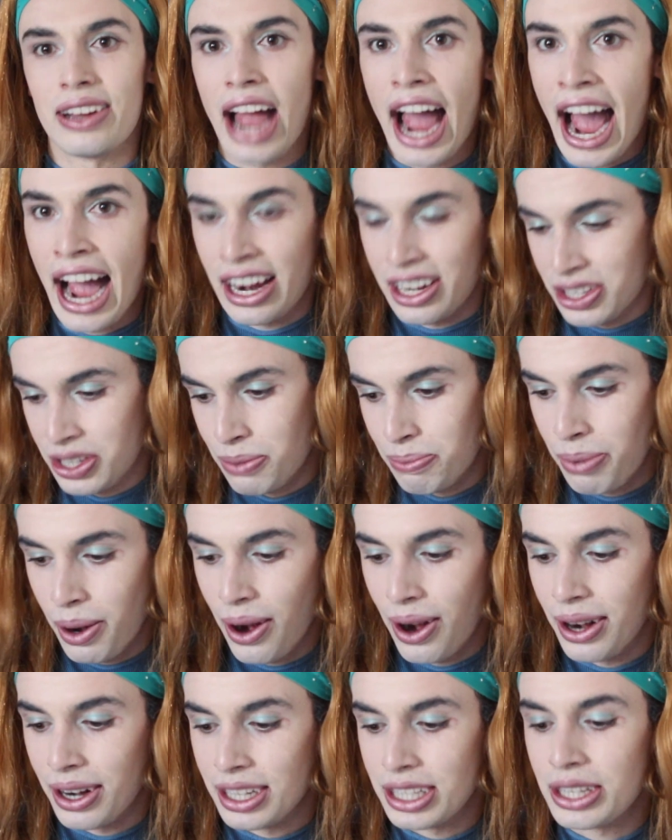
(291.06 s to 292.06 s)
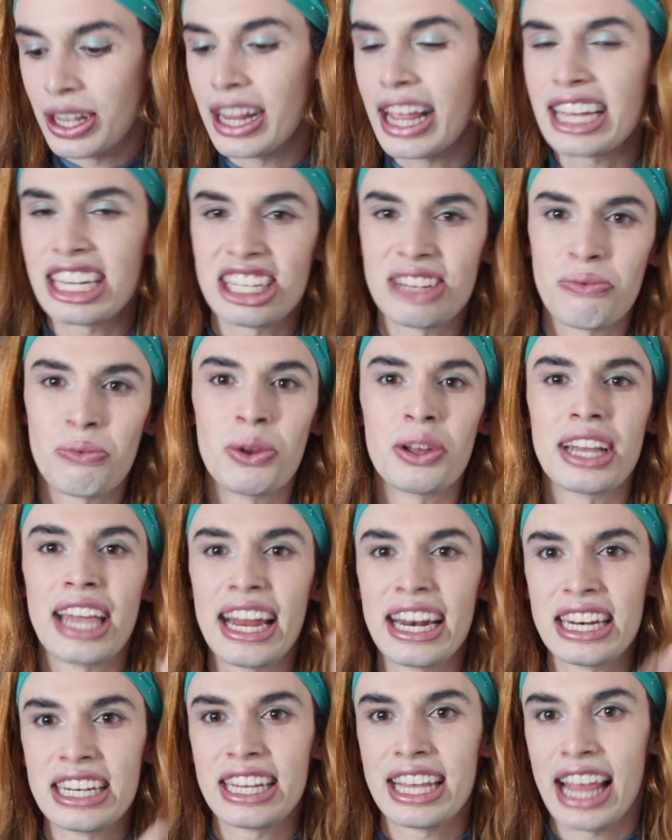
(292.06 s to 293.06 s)
Action Park. So we'll
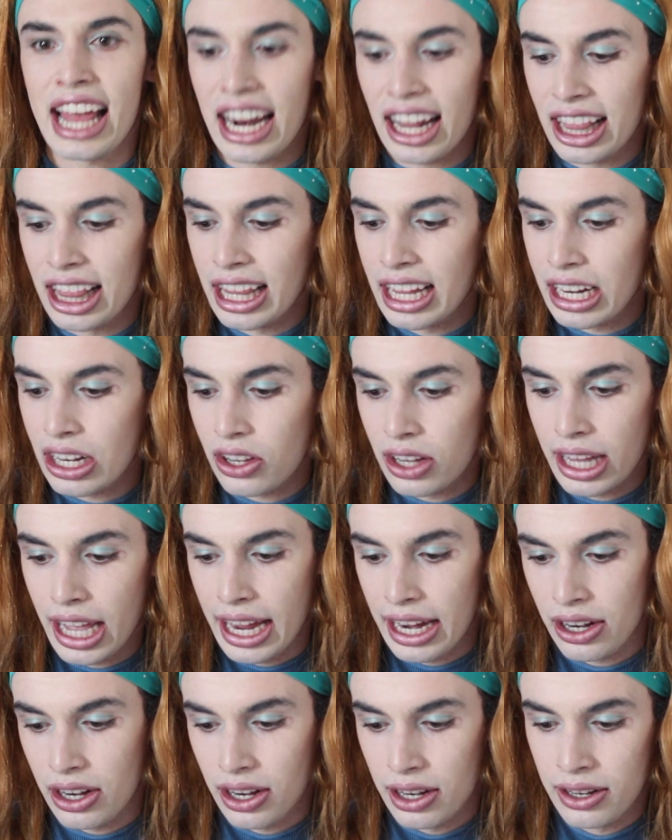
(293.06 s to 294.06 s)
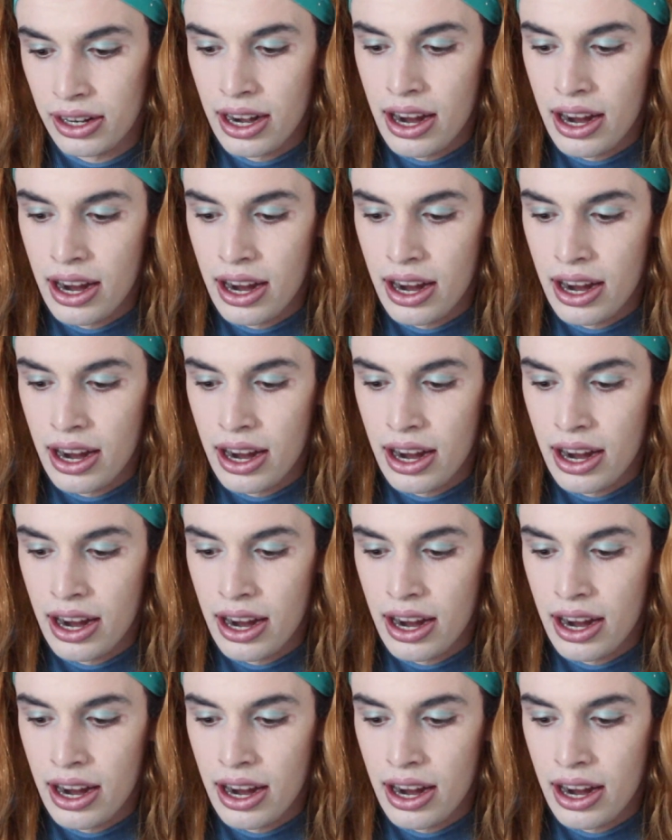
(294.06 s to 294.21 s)
get into that a little later.